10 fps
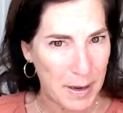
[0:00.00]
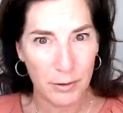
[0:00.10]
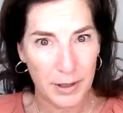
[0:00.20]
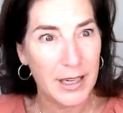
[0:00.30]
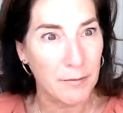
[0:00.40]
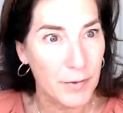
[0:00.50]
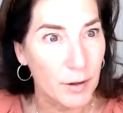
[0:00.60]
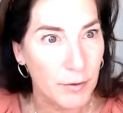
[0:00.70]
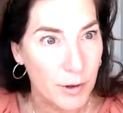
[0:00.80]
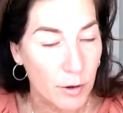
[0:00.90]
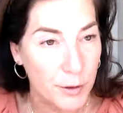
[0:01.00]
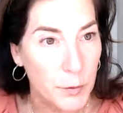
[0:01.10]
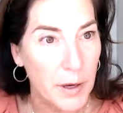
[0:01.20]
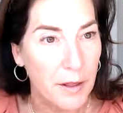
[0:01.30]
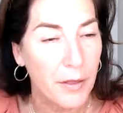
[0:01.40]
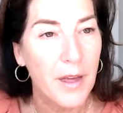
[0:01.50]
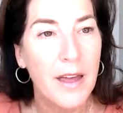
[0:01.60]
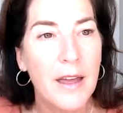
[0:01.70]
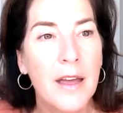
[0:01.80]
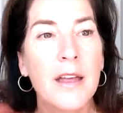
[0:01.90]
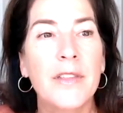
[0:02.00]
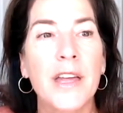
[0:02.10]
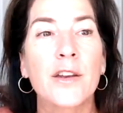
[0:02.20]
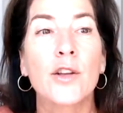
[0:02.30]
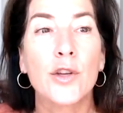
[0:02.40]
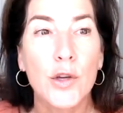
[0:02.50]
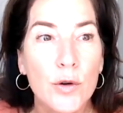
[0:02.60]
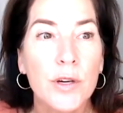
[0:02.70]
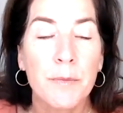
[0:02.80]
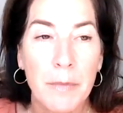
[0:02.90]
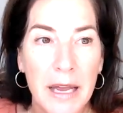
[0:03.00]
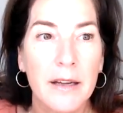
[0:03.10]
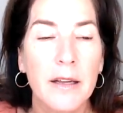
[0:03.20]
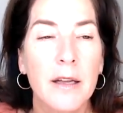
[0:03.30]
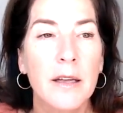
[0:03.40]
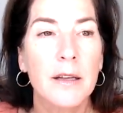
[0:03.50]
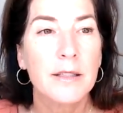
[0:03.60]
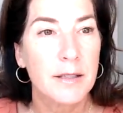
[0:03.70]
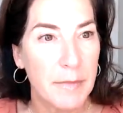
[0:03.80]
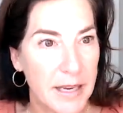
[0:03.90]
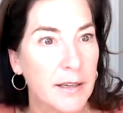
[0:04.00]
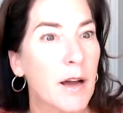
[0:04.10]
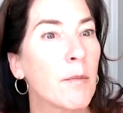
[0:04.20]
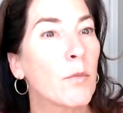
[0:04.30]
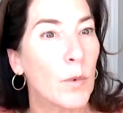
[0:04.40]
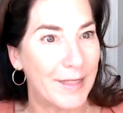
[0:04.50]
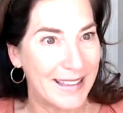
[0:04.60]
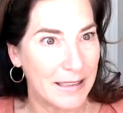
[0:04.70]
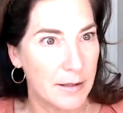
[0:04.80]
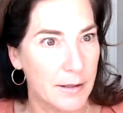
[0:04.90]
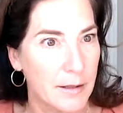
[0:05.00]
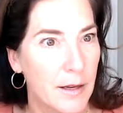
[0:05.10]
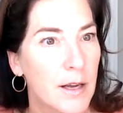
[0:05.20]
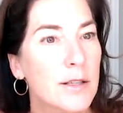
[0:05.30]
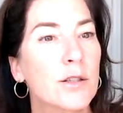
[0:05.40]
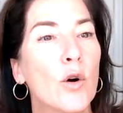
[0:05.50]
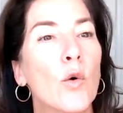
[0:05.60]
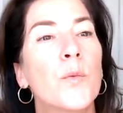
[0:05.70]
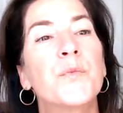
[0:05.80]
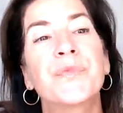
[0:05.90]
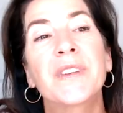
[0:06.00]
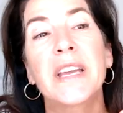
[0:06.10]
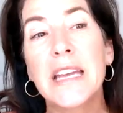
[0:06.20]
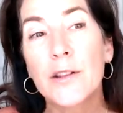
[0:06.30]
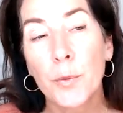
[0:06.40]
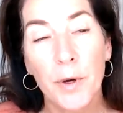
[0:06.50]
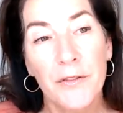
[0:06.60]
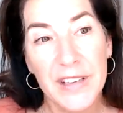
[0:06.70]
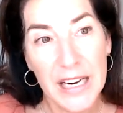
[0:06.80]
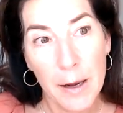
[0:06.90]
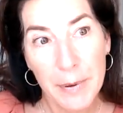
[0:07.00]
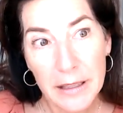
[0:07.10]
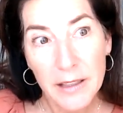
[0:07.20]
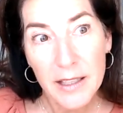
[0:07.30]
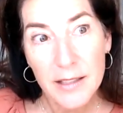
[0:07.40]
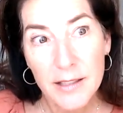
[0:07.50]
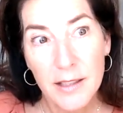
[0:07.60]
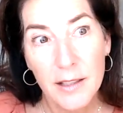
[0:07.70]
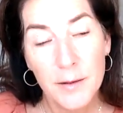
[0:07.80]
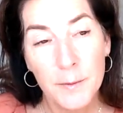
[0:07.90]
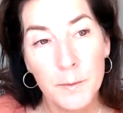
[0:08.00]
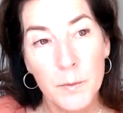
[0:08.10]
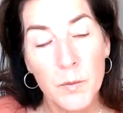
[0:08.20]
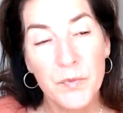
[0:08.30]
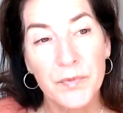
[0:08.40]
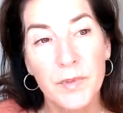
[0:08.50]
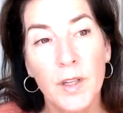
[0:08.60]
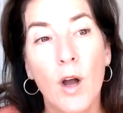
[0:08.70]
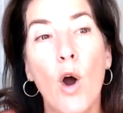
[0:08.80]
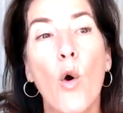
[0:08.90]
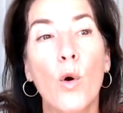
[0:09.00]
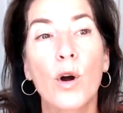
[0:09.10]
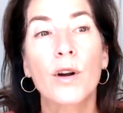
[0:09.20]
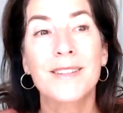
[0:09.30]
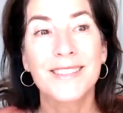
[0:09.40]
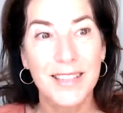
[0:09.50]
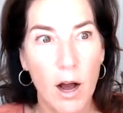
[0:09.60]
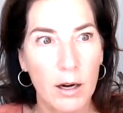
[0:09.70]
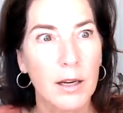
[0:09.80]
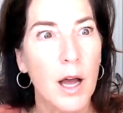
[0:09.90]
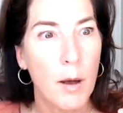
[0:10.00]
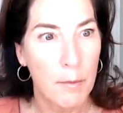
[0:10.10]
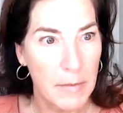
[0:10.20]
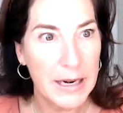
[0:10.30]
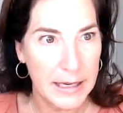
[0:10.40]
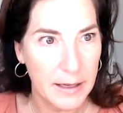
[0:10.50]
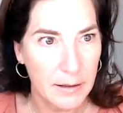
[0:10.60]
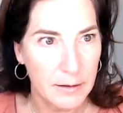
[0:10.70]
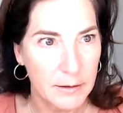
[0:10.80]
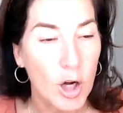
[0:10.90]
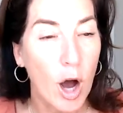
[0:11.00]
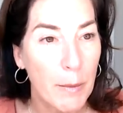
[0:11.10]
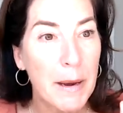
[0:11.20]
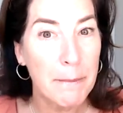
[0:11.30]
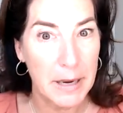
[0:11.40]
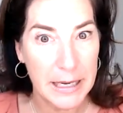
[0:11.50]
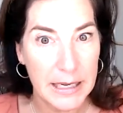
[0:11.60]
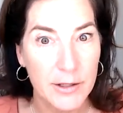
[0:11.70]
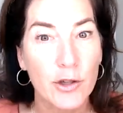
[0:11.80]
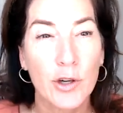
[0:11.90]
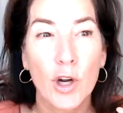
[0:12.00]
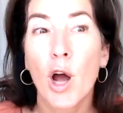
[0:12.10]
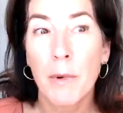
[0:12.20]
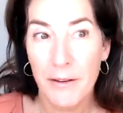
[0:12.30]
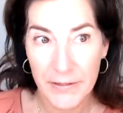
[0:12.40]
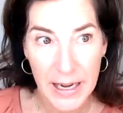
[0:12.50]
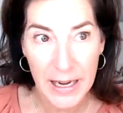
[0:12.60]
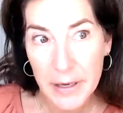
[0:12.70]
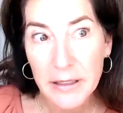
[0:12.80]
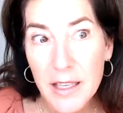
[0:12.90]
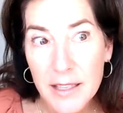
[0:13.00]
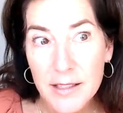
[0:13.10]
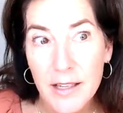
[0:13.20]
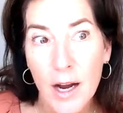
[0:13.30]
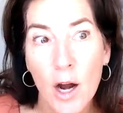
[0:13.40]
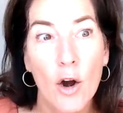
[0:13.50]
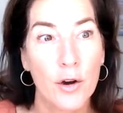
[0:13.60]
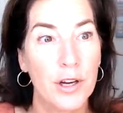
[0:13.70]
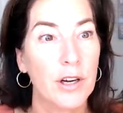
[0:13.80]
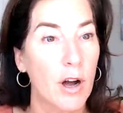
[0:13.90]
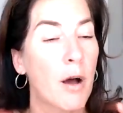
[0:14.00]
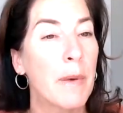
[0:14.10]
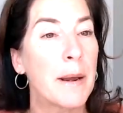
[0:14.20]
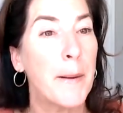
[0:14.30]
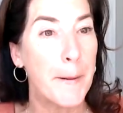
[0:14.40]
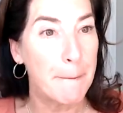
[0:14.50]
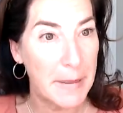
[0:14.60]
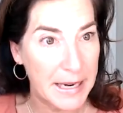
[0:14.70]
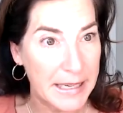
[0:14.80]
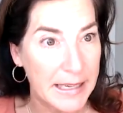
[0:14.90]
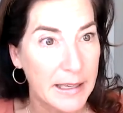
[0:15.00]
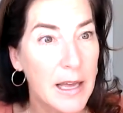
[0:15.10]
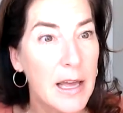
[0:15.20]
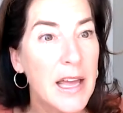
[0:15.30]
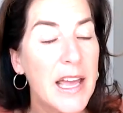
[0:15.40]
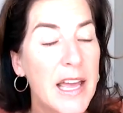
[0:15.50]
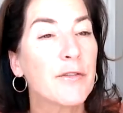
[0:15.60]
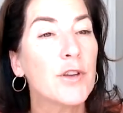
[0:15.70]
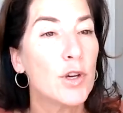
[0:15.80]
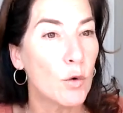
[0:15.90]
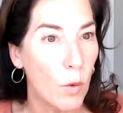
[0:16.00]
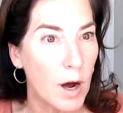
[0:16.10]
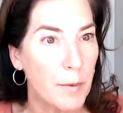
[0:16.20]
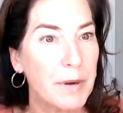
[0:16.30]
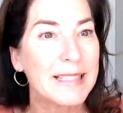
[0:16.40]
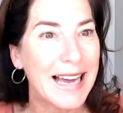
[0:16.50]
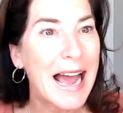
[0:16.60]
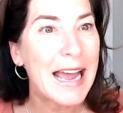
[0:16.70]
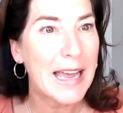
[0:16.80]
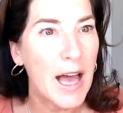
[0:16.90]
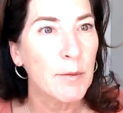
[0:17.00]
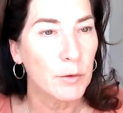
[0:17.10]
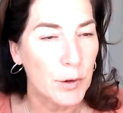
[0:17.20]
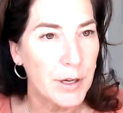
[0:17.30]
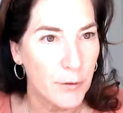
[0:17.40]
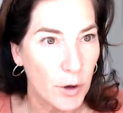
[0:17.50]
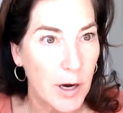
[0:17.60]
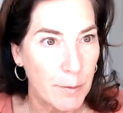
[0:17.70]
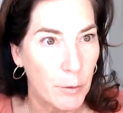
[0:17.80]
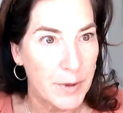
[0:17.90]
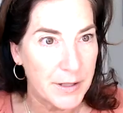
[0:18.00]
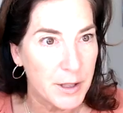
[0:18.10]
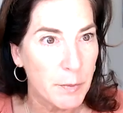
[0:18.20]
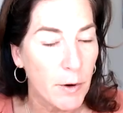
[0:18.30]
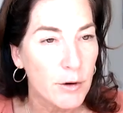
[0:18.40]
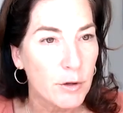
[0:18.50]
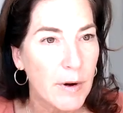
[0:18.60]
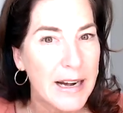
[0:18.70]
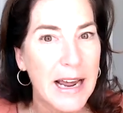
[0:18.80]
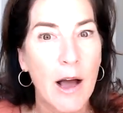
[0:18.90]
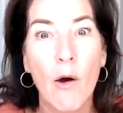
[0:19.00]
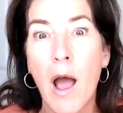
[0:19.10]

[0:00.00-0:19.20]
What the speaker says: are getting real results with, then you could make some income with this. So either put VIP list or talk money. Comment money. So you're going to comment VIP list or you're going to comment money if you want, because I am looking for a couple business partners right now.